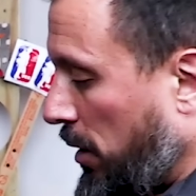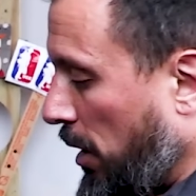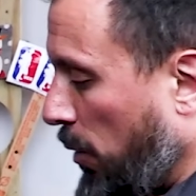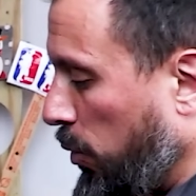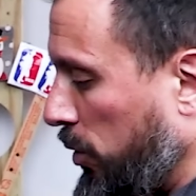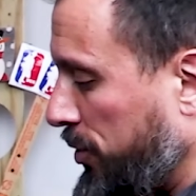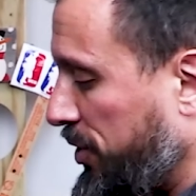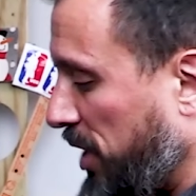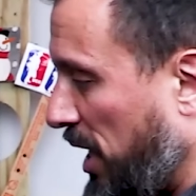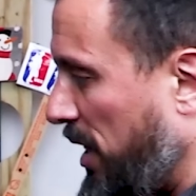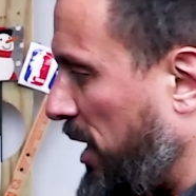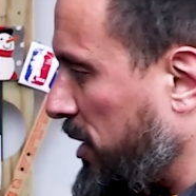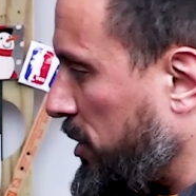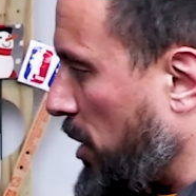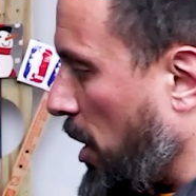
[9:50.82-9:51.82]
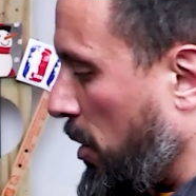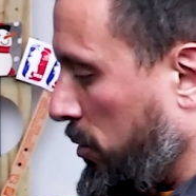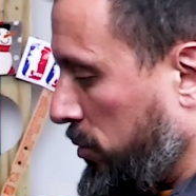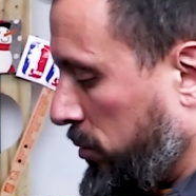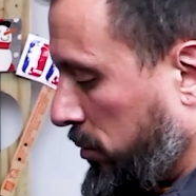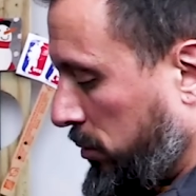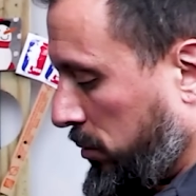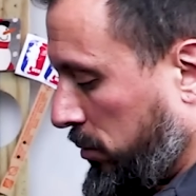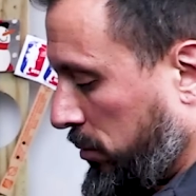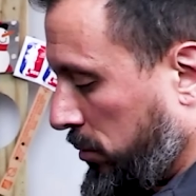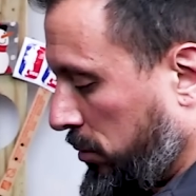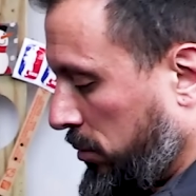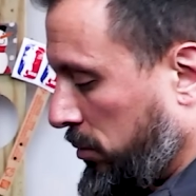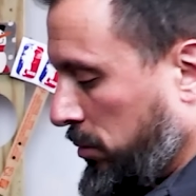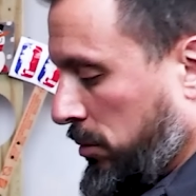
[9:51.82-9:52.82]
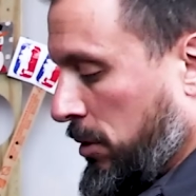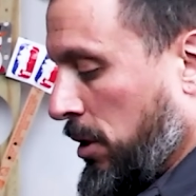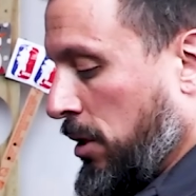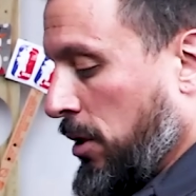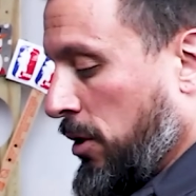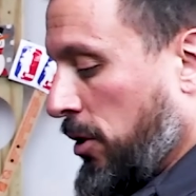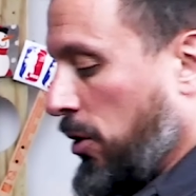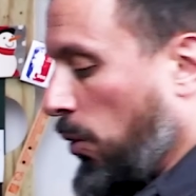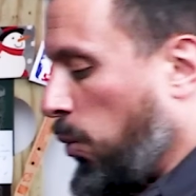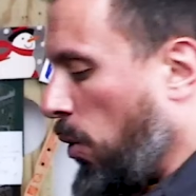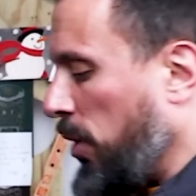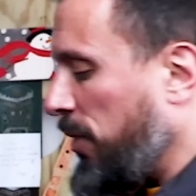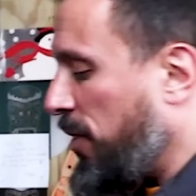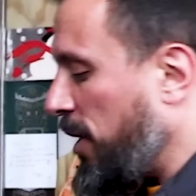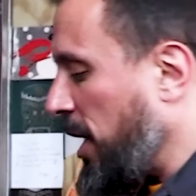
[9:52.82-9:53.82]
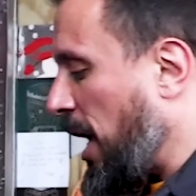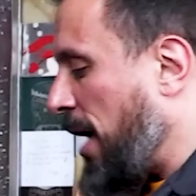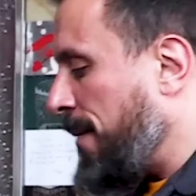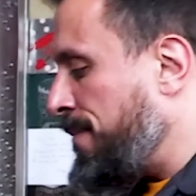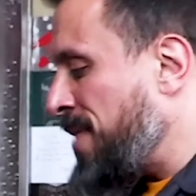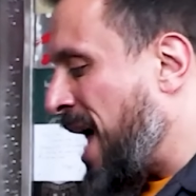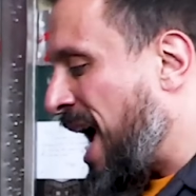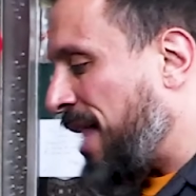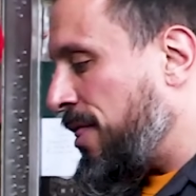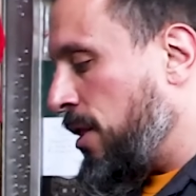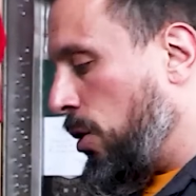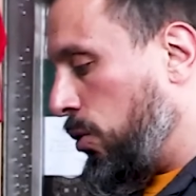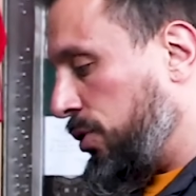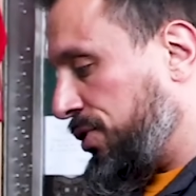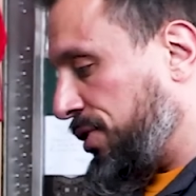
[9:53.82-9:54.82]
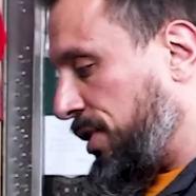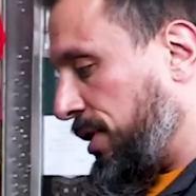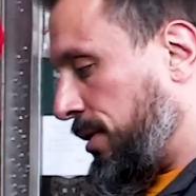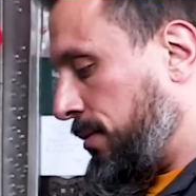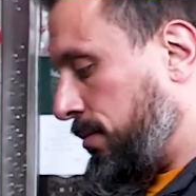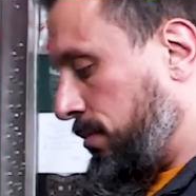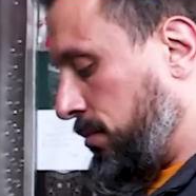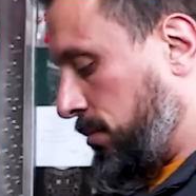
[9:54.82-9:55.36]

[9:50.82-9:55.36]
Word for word: I will say this though. The one thing I am not noticing